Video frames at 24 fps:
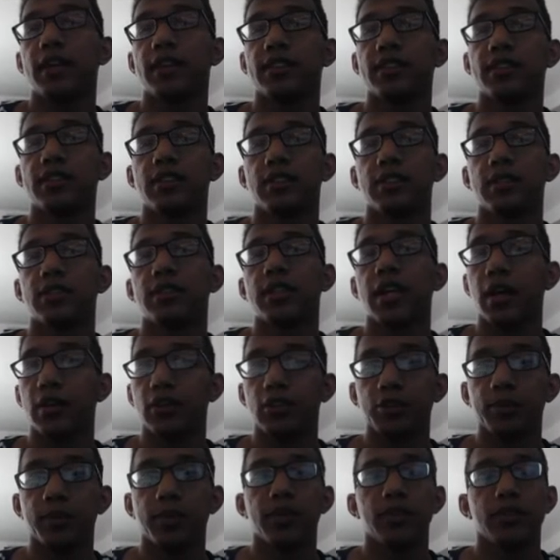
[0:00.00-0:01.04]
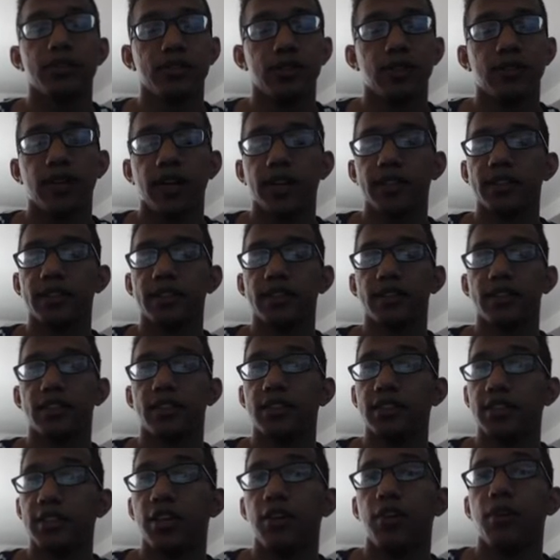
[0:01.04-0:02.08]
to those counter spells, you have access to
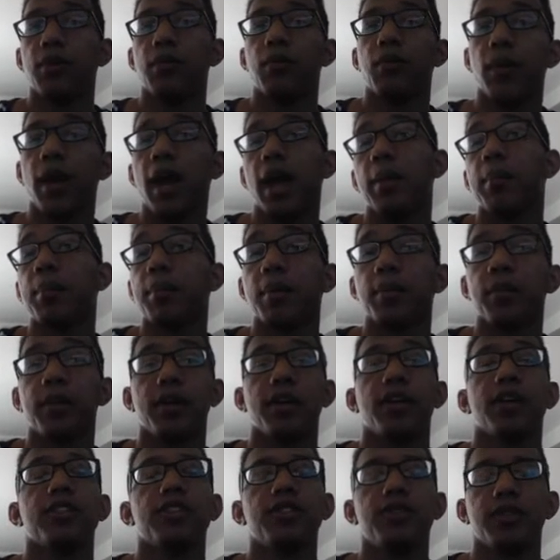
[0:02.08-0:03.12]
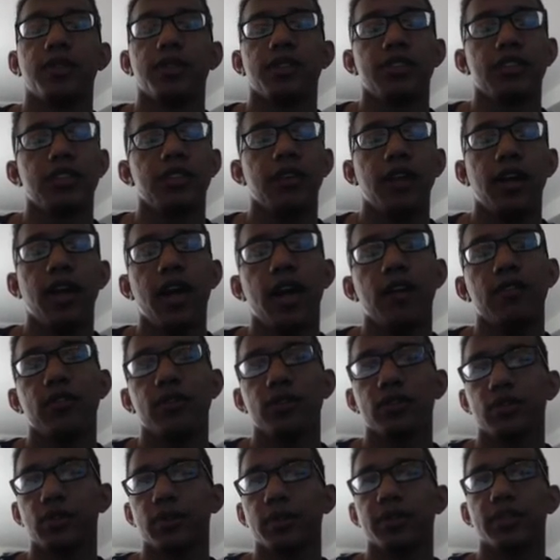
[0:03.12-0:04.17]
continue to ramp because you continue to have those
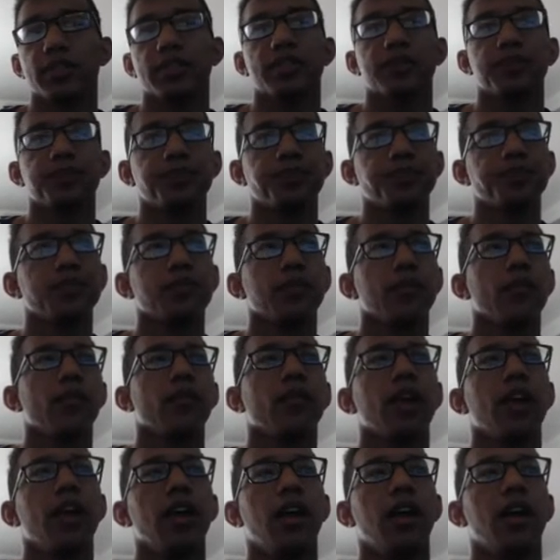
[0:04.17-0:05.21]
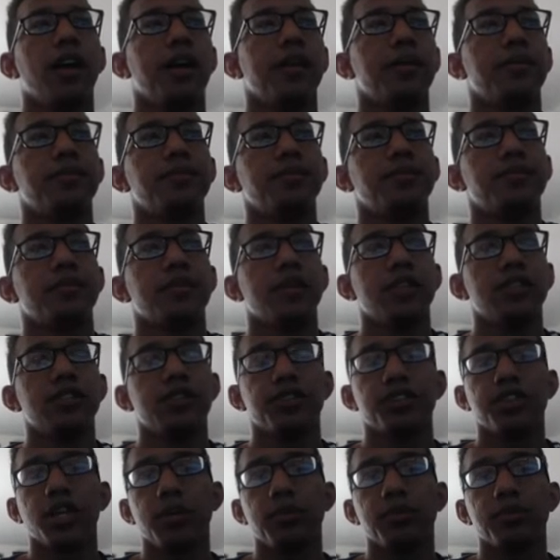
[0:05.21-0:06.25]
dorks. So
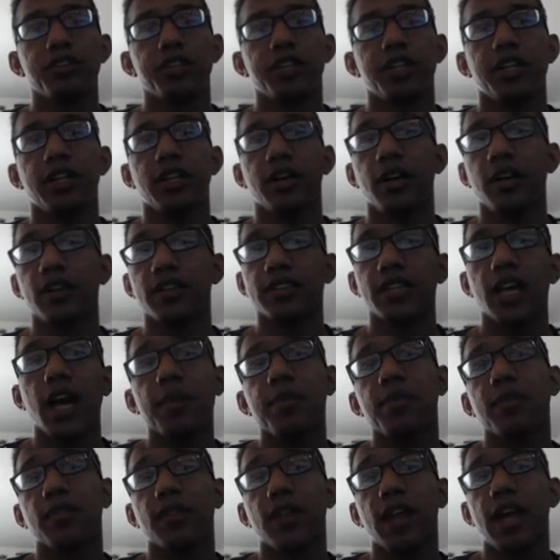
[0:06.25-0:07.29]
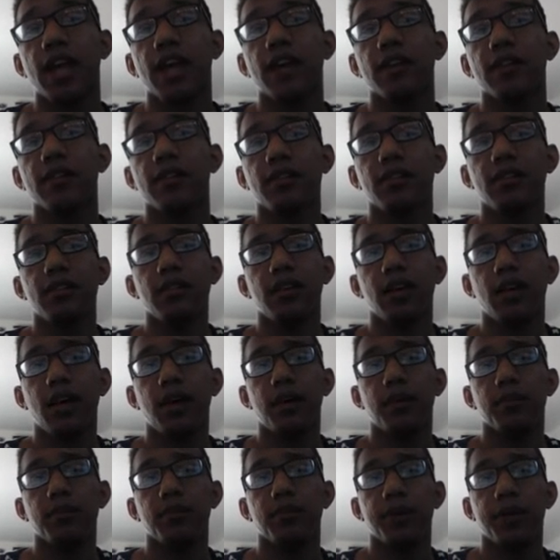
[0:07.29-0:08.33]
Sha Wuxing, on top of that,
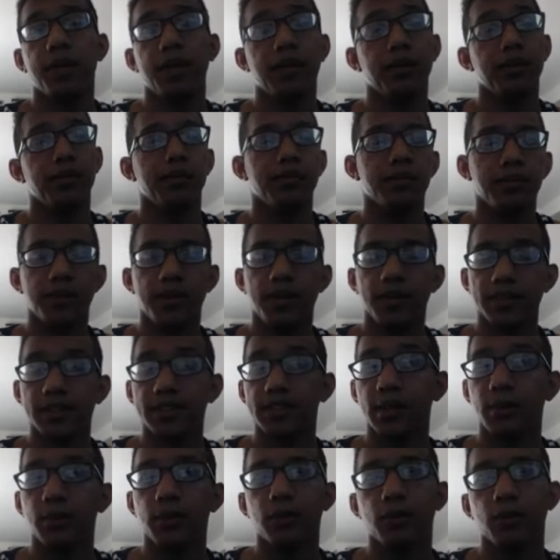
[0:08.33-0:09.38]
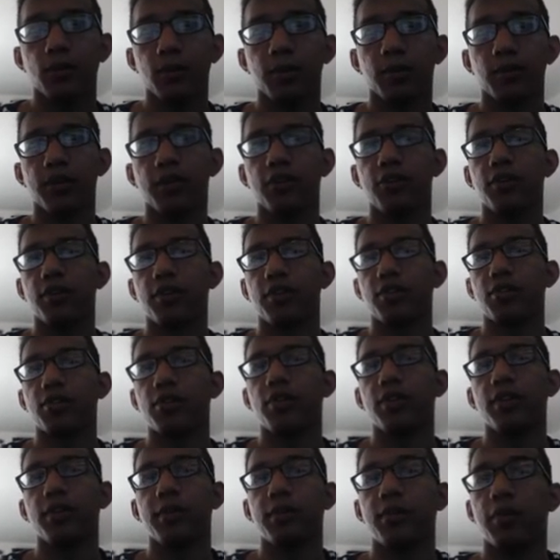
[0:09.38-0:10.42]
being somewhat crippling to
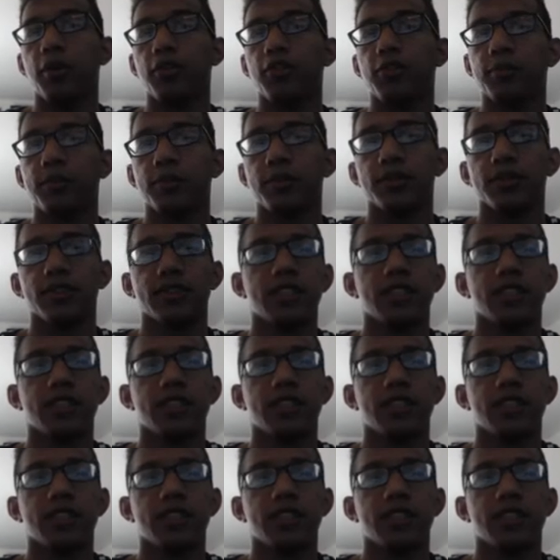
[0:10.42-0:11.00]
control in multiples,